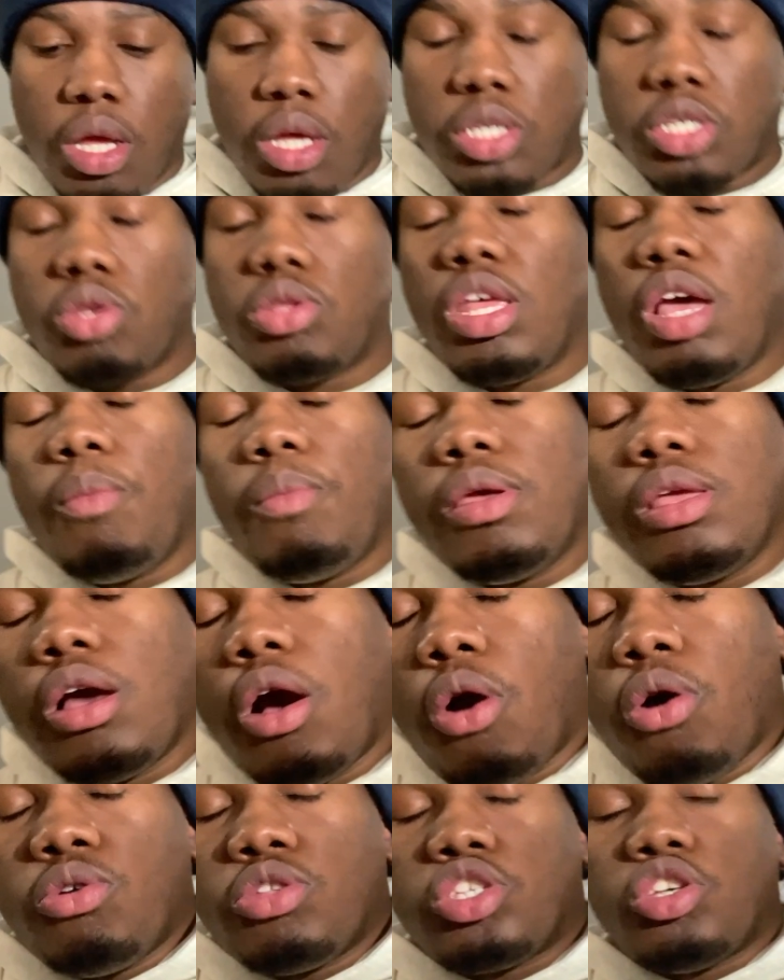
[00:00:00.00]
So then we
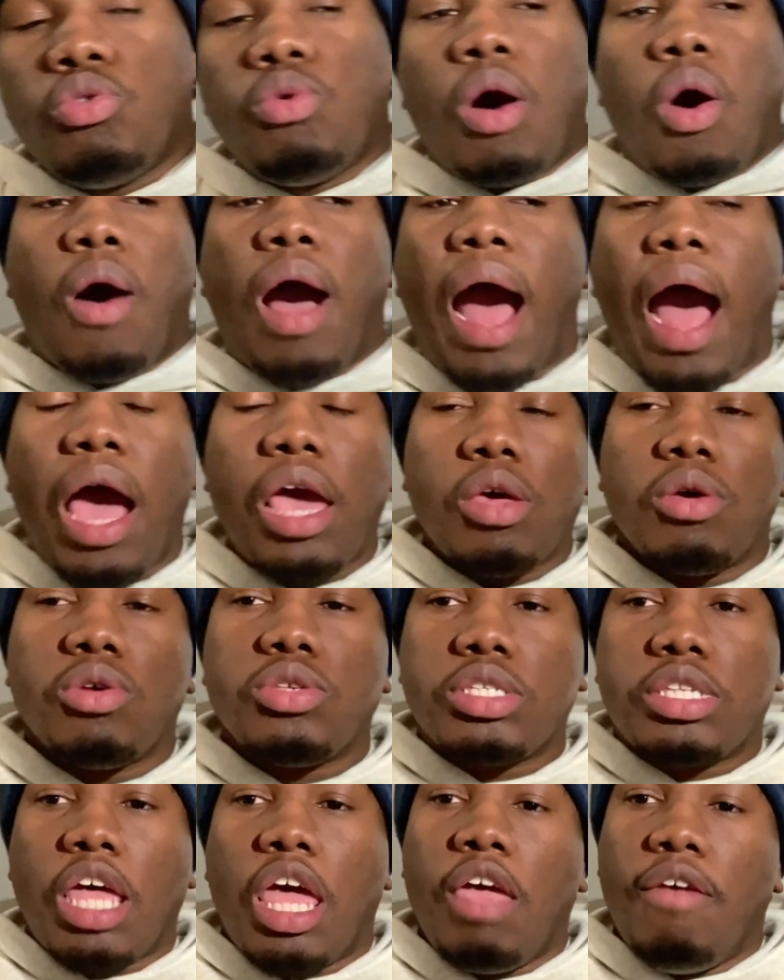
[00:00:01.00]
go to Ohio
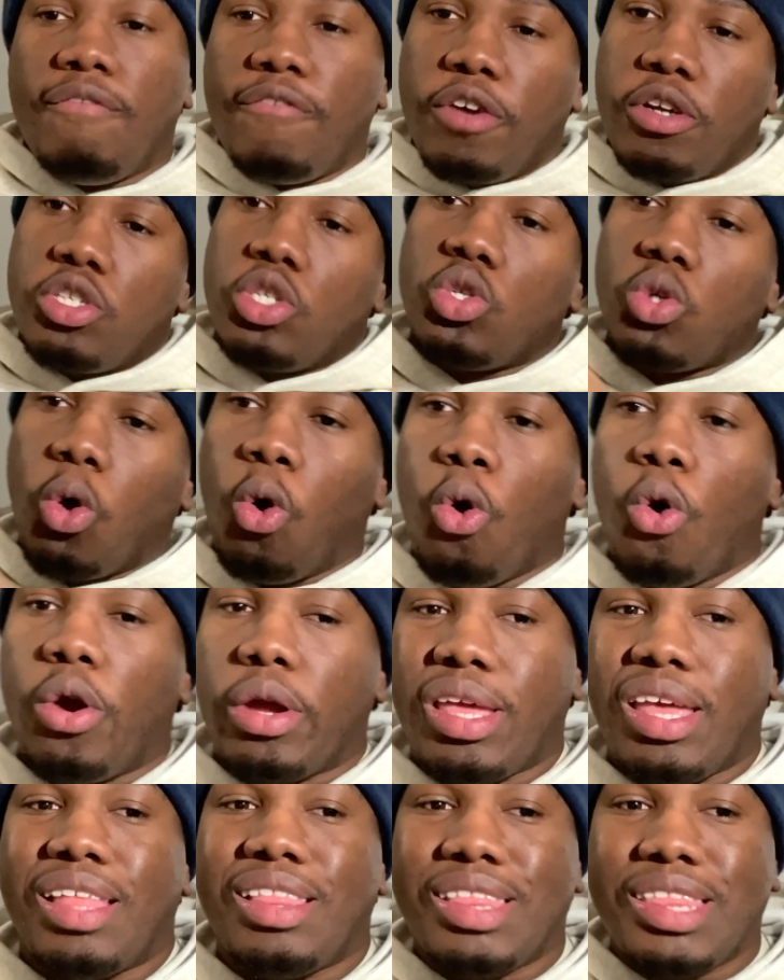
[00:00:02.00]
State versus
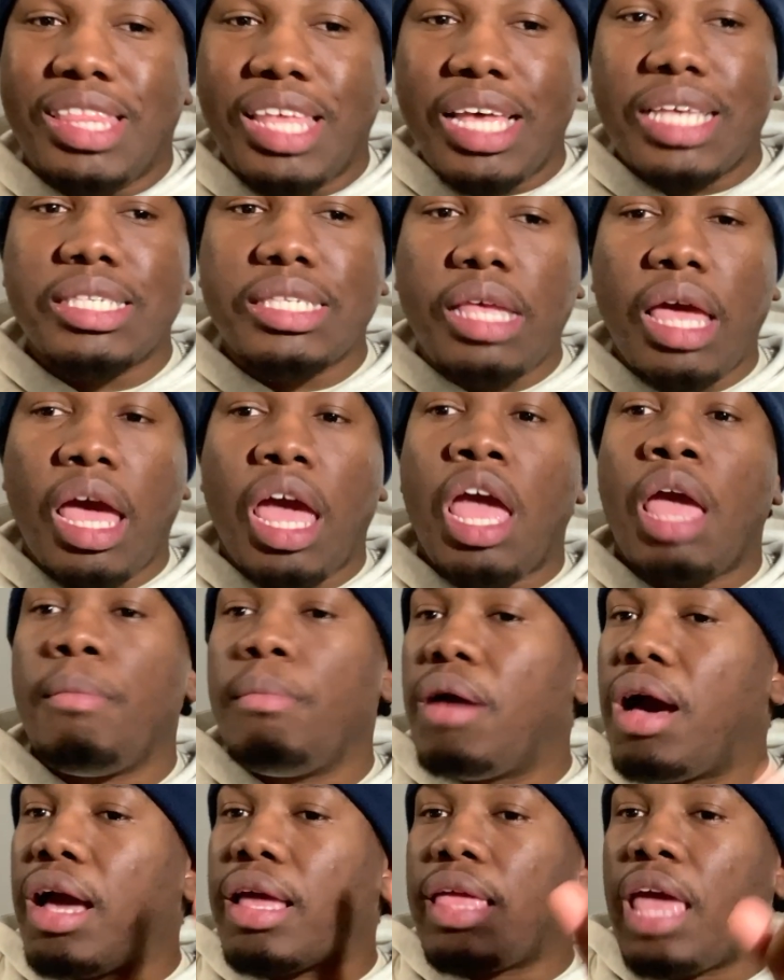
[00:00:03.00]
Oregon. This
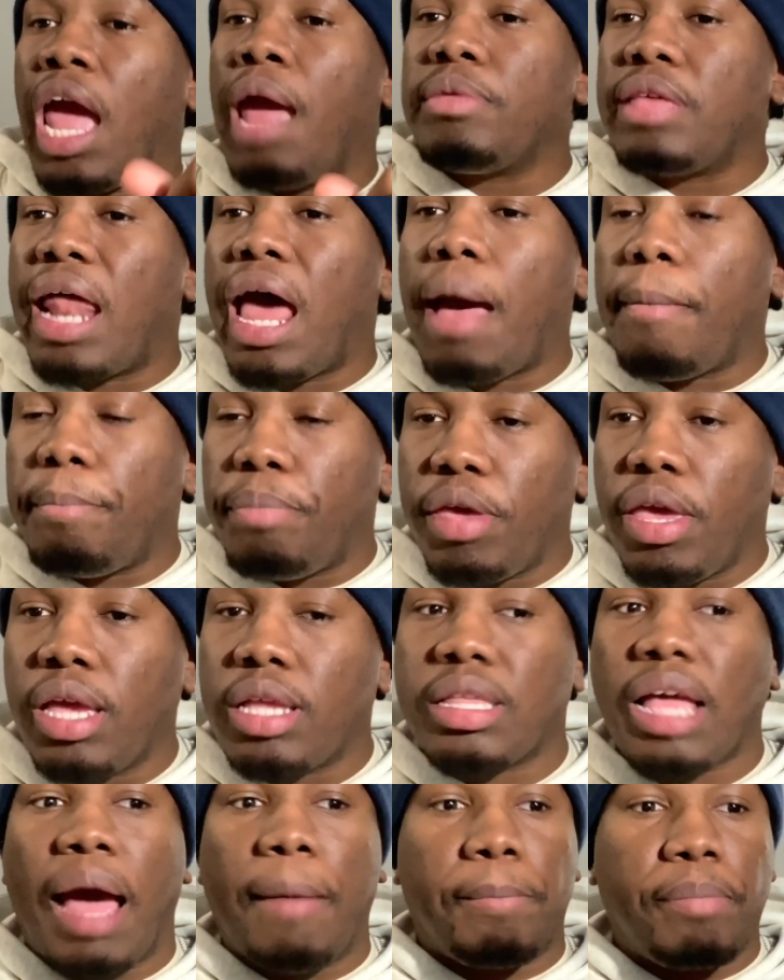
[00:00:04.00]
game, a game that I
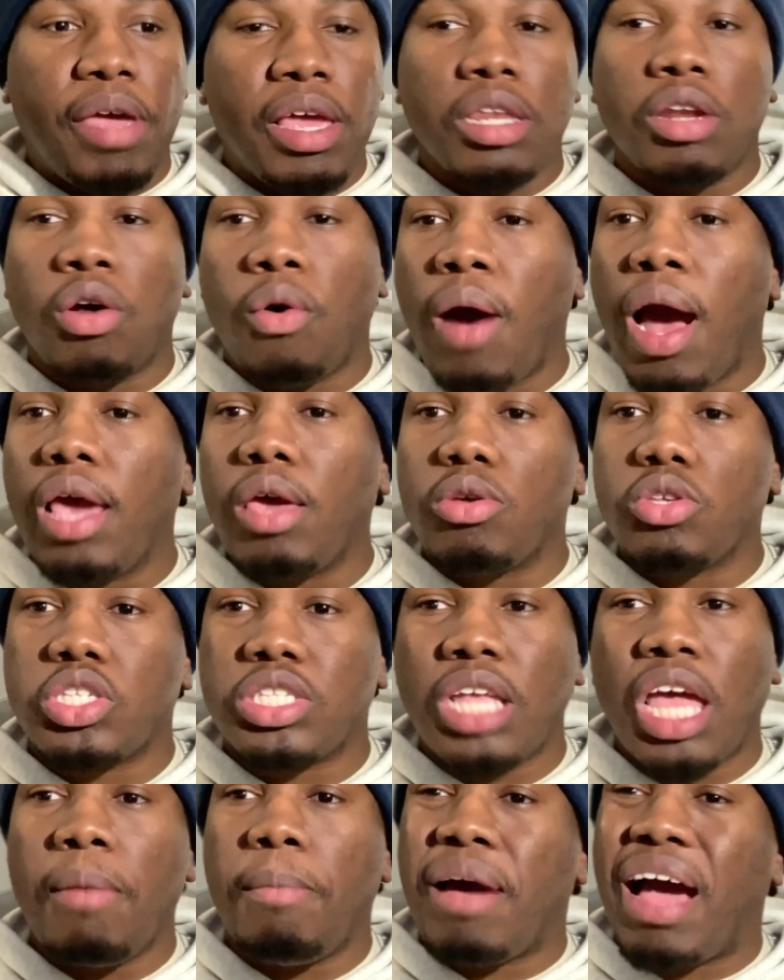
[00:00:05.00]
picked Ohio
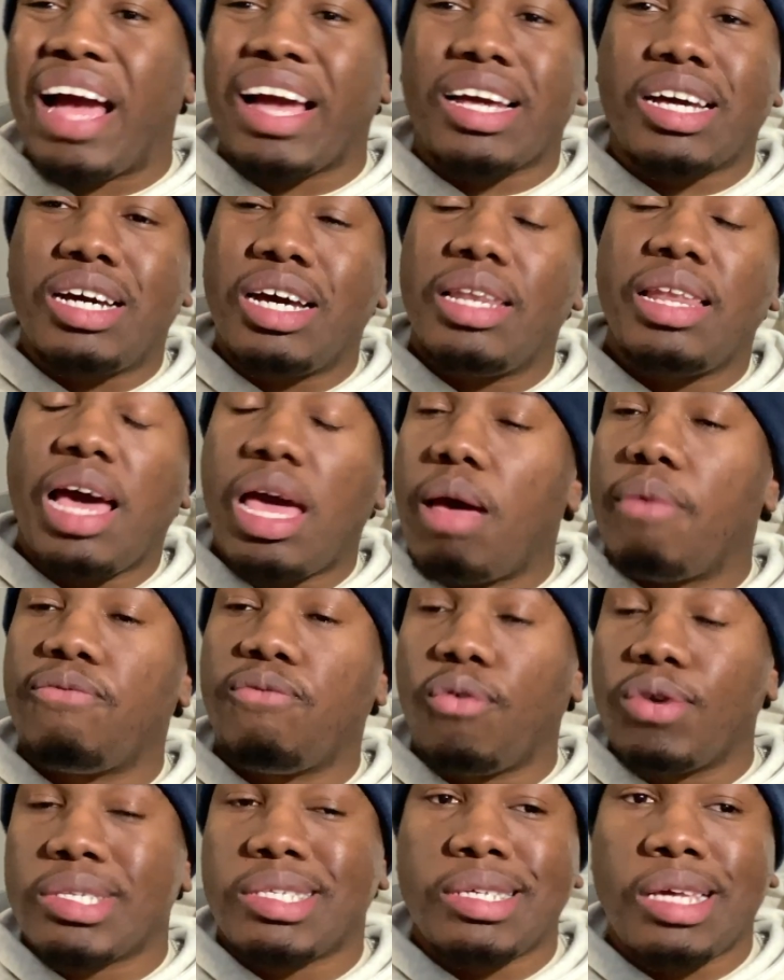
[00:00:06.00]
State, but I could not have
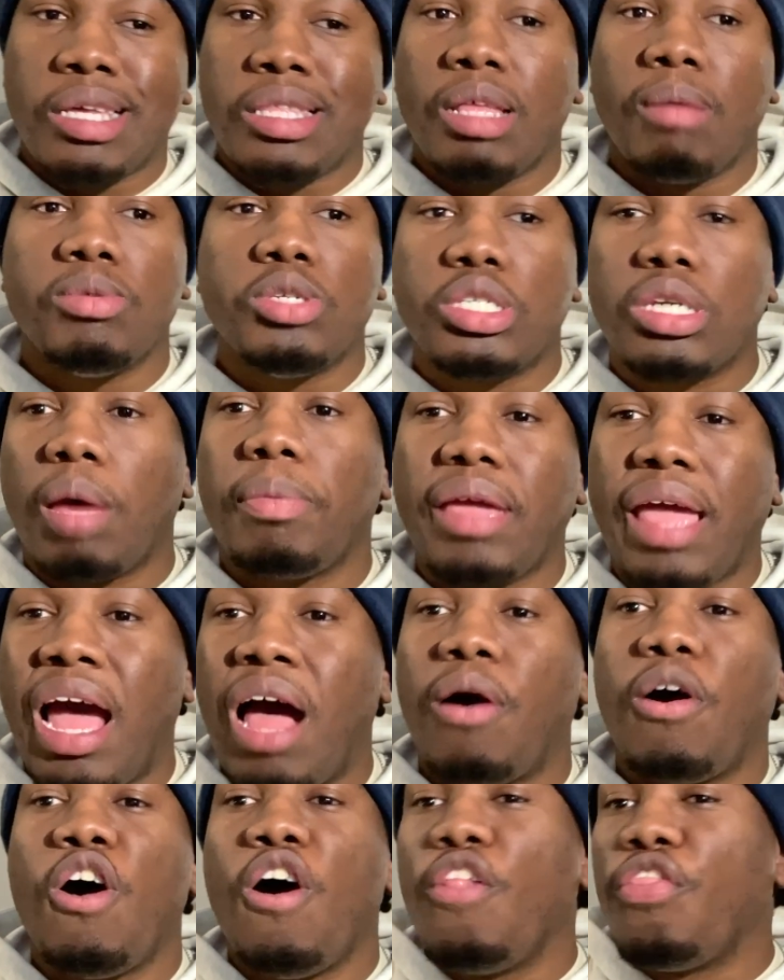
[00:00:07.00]
foreseen them jumping
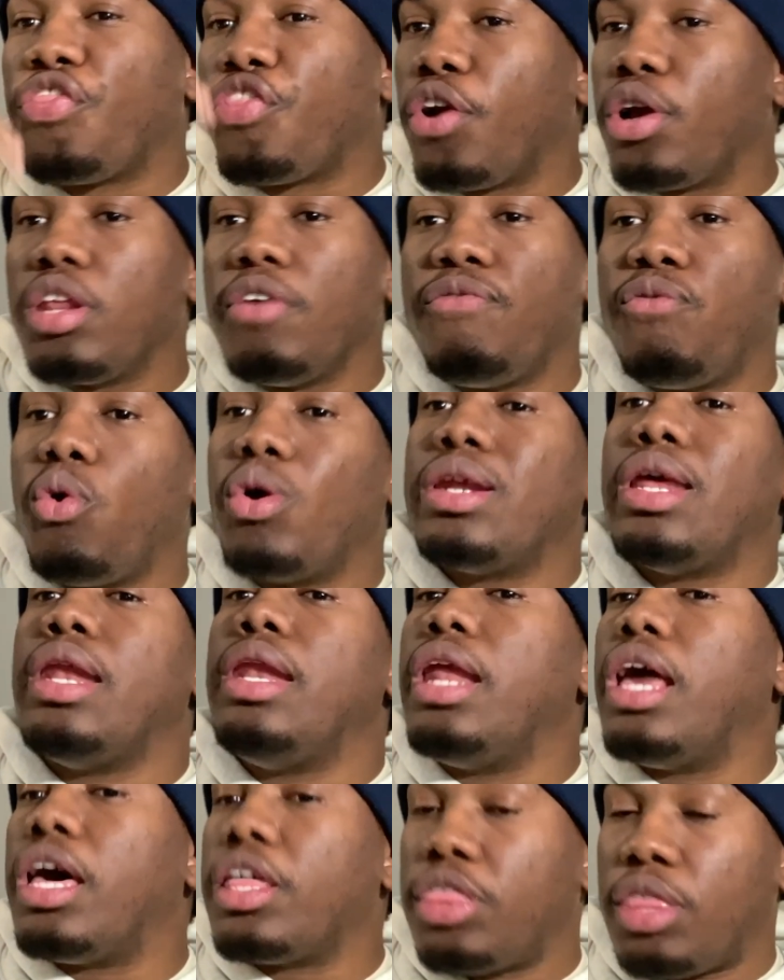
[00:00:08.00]
out
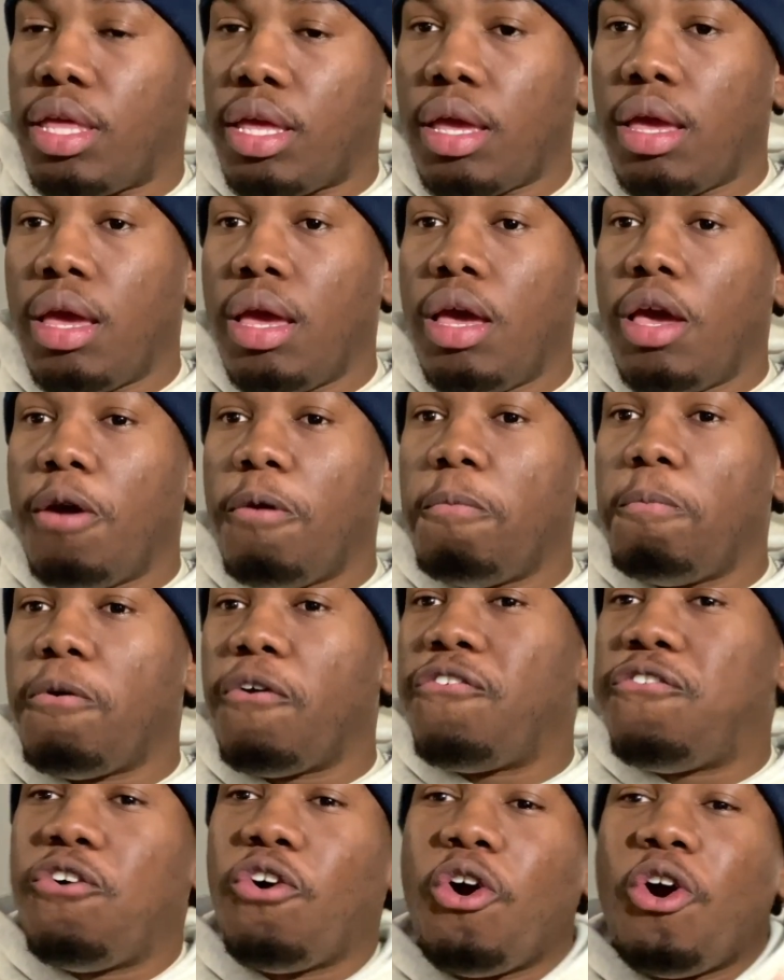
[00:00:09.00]
34-0
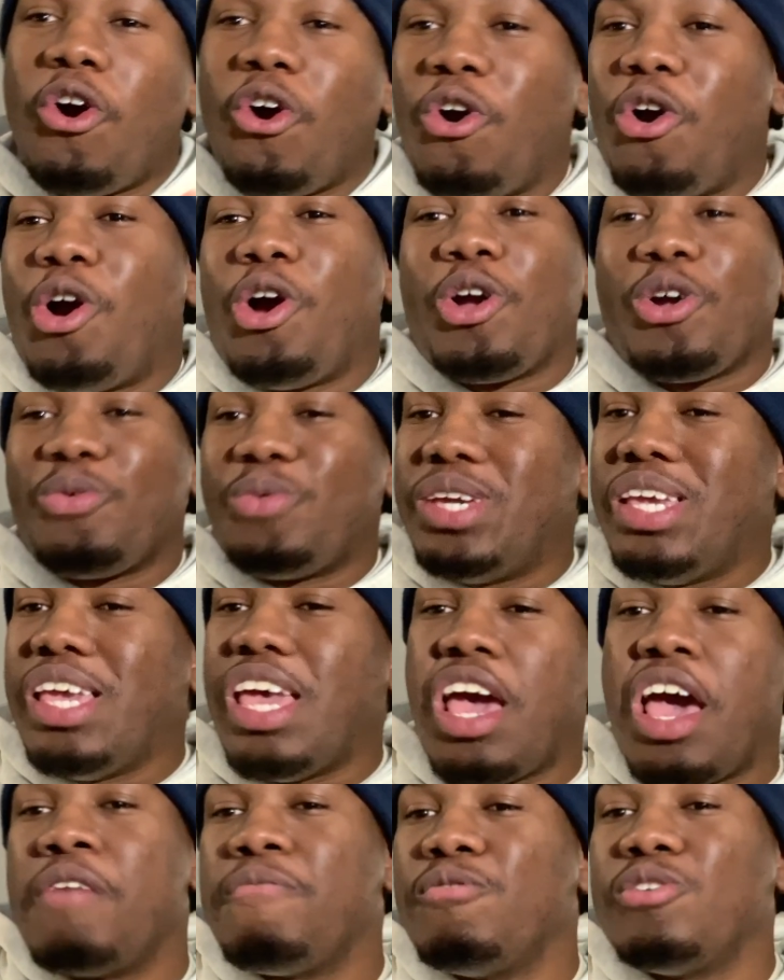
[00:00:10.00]
before we
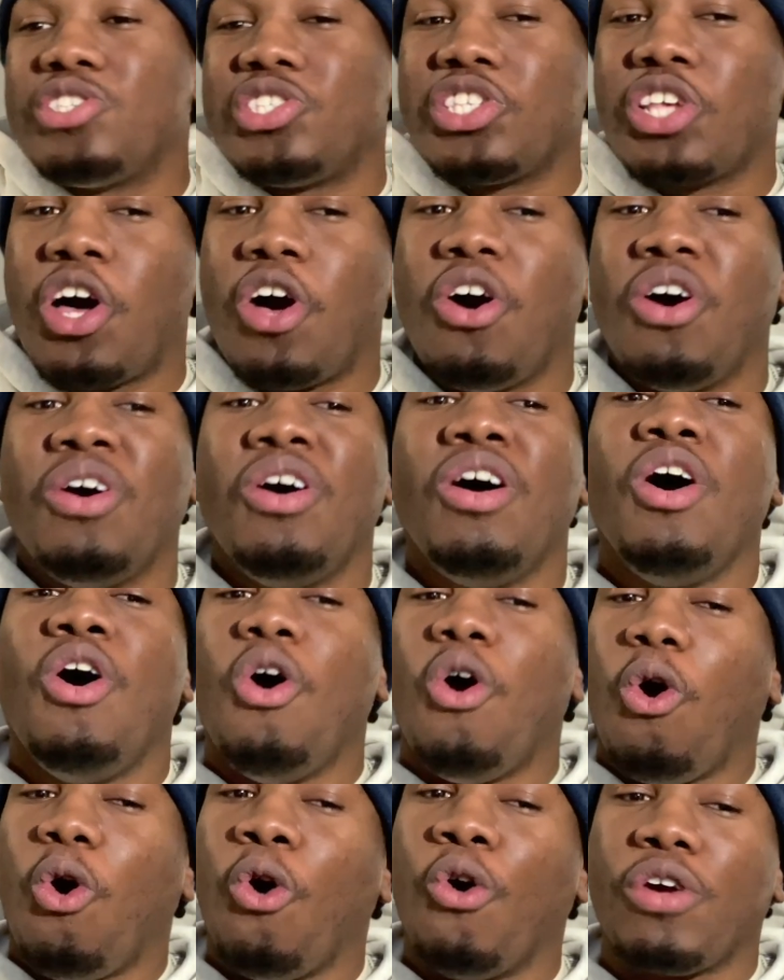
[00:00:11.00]
ever saw
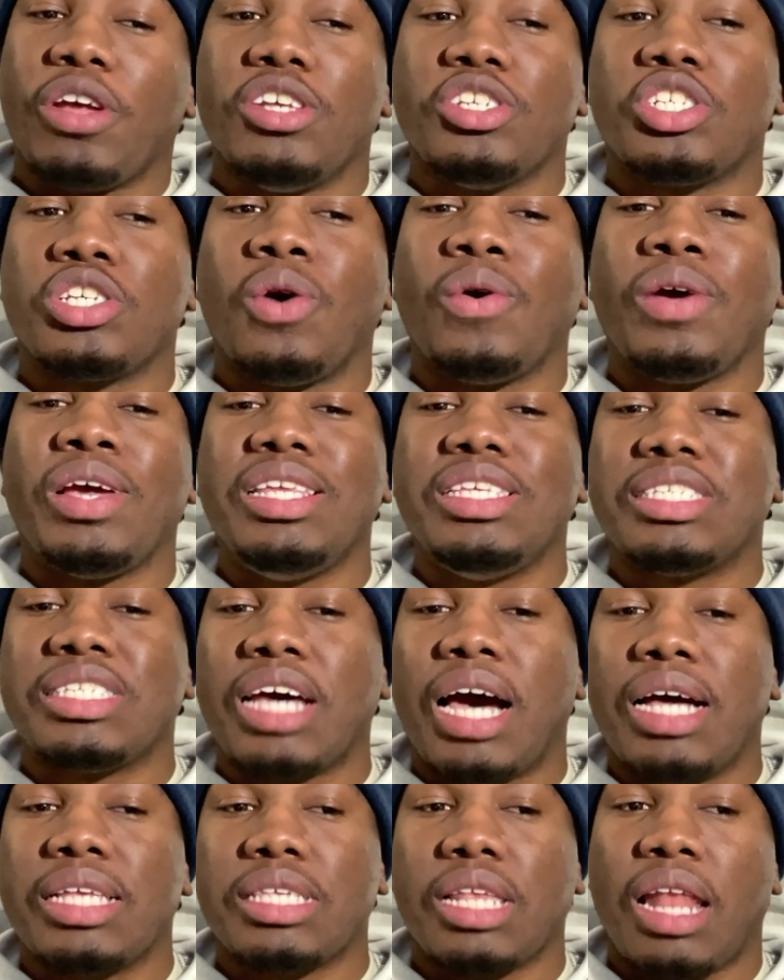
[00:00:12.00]
Oregon show any
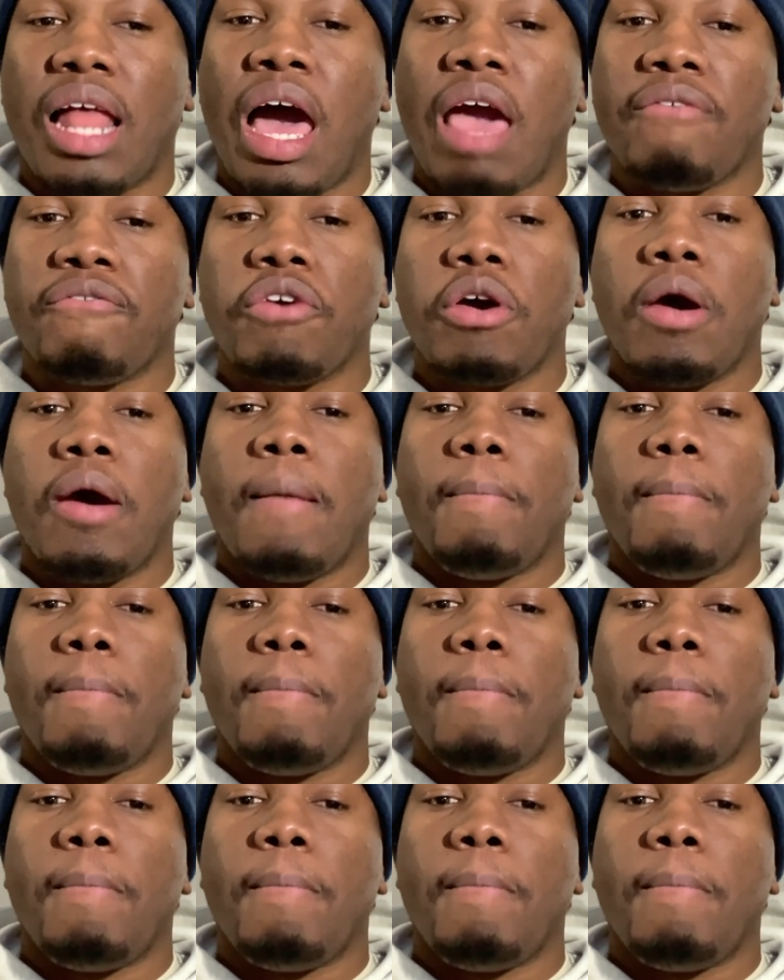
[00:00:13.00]
signs of life.